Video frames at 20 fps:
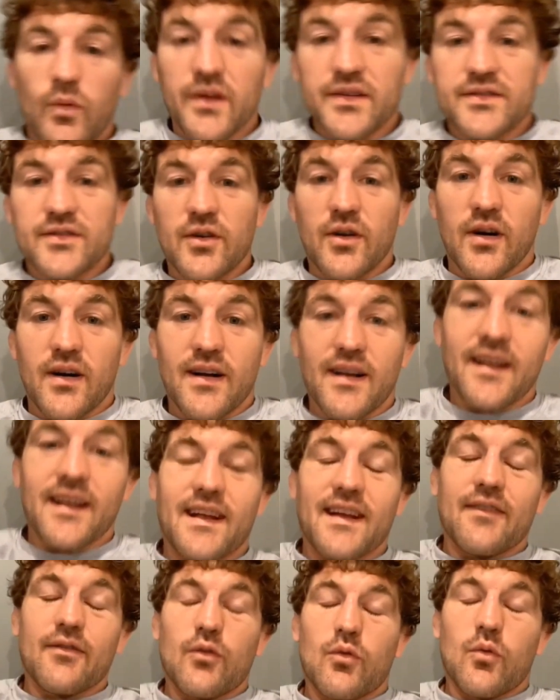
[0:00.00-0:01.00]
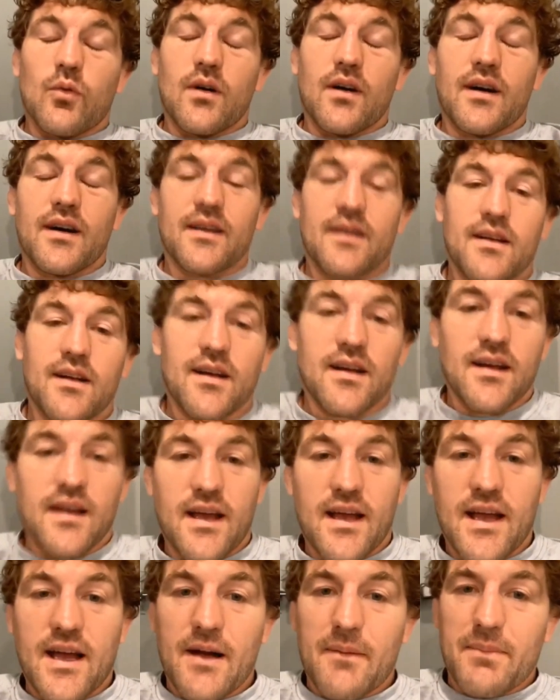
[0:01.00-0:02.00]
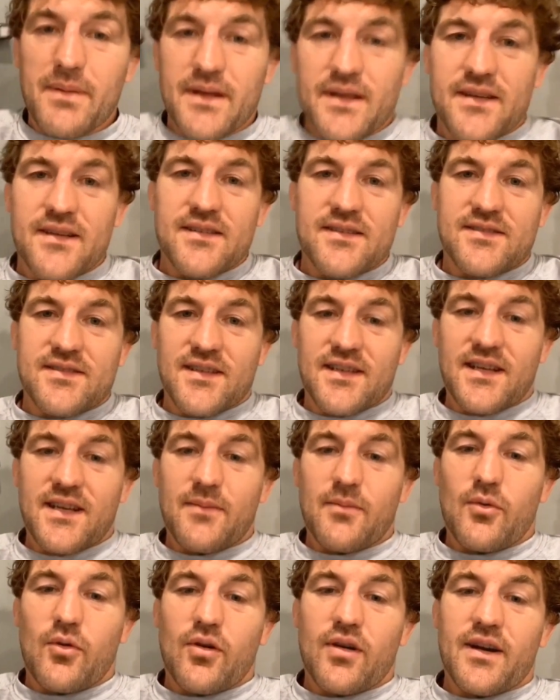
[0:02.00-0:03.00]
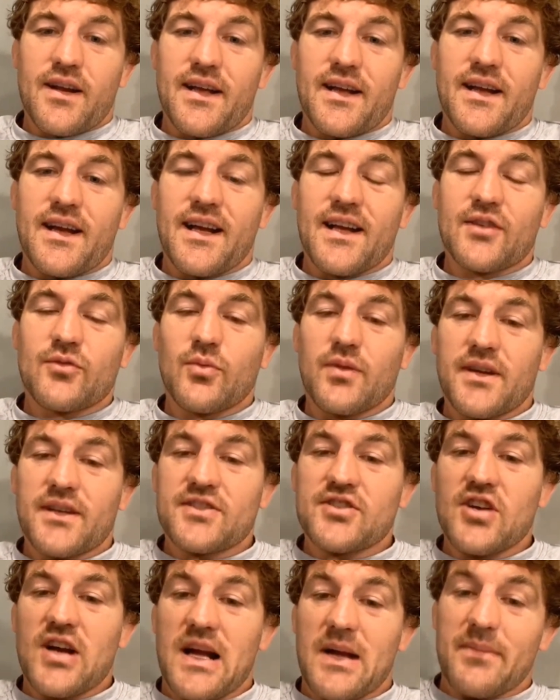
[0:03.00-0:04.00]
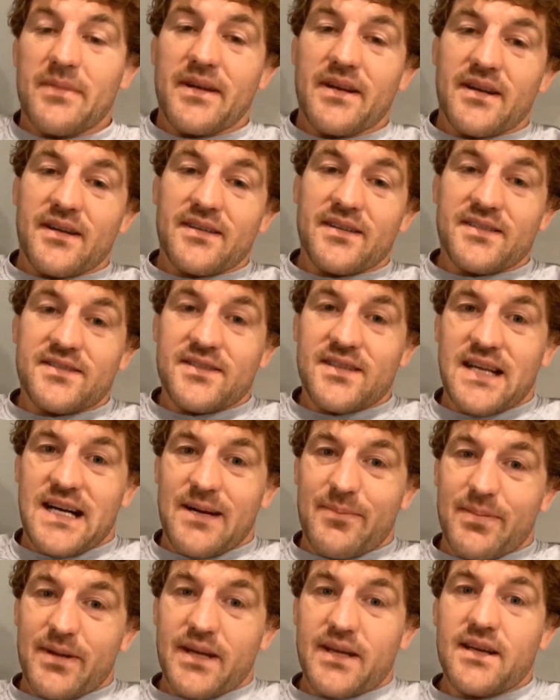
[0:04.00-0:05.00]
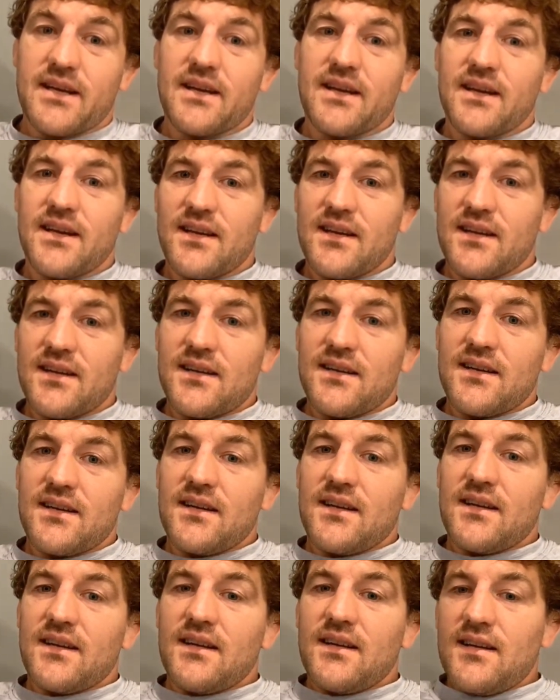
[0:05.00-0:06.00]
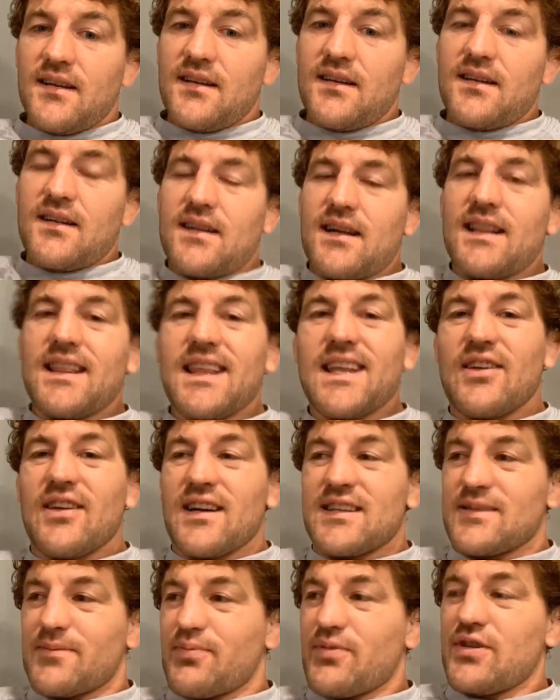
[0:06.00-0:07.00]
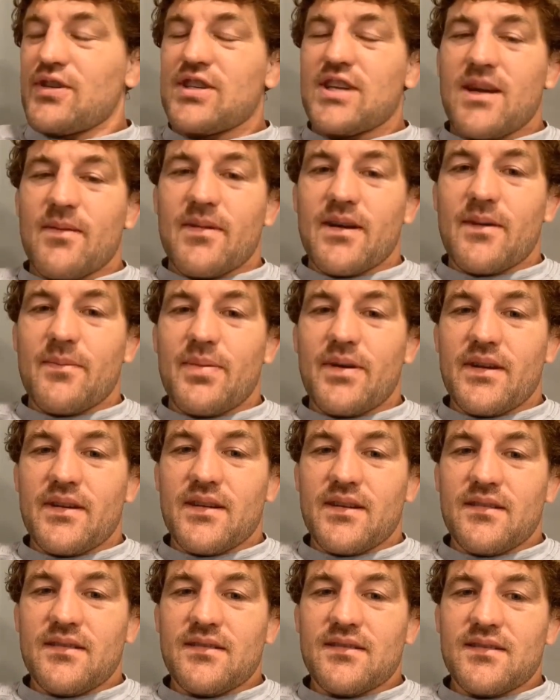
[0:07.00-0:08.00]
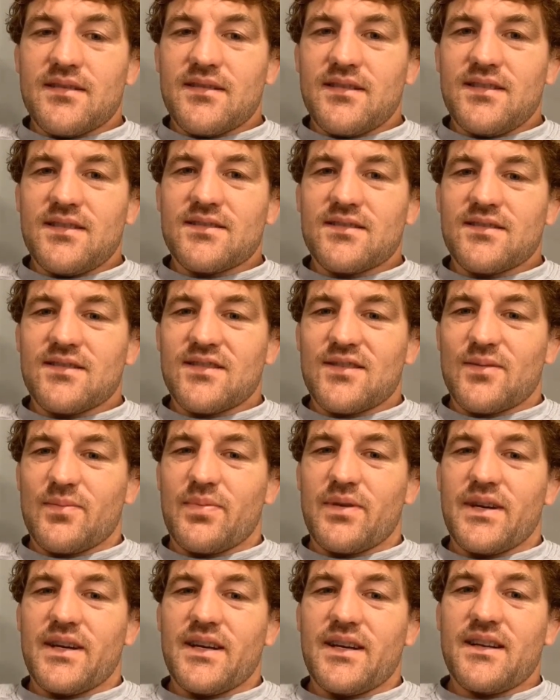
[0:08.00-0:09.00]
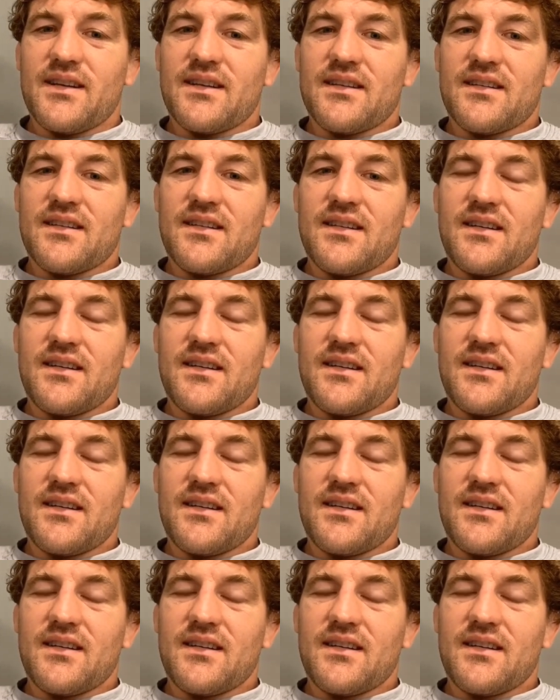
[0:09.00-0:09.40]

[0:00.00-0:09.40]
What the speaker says: What's going on, everyone? Happy Sunday morning. I just want to chime in on this topic. I think you guys appreciate my opinion, at least a little bit.